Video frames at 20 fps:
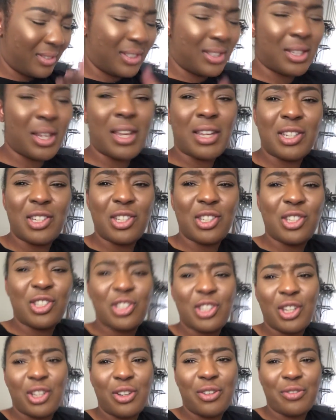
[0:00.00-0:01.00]
so I could
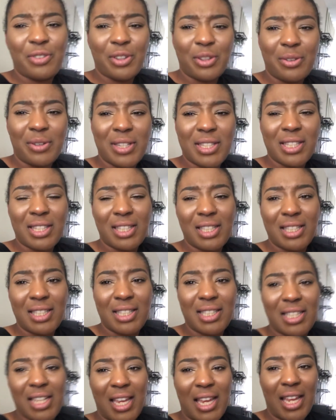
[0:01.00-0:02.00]
just chill for the rest of
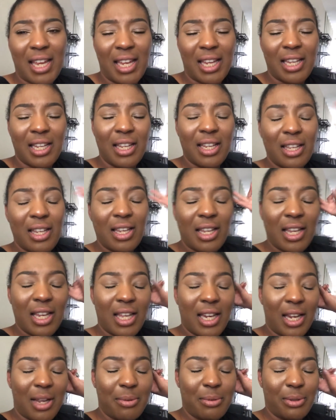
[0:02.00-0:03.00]
this day.
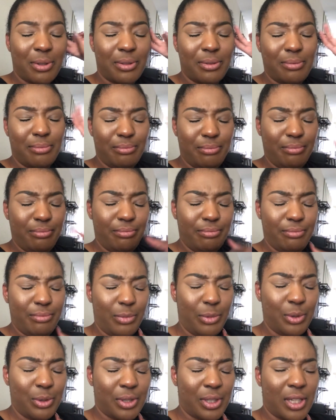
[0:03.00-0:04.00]
And I will,
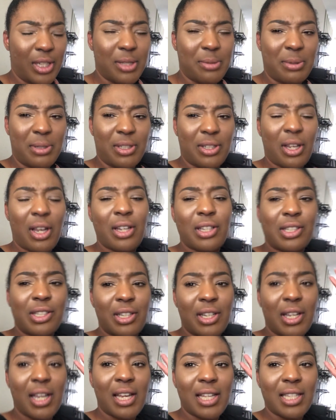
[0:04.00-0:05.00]
excuse me, talk
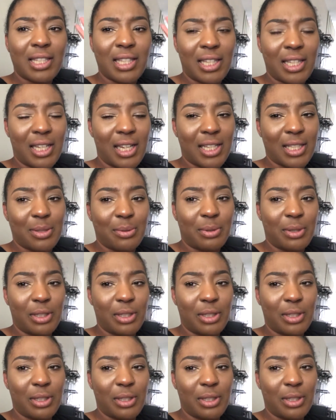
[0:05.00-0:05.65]
to you guys in the next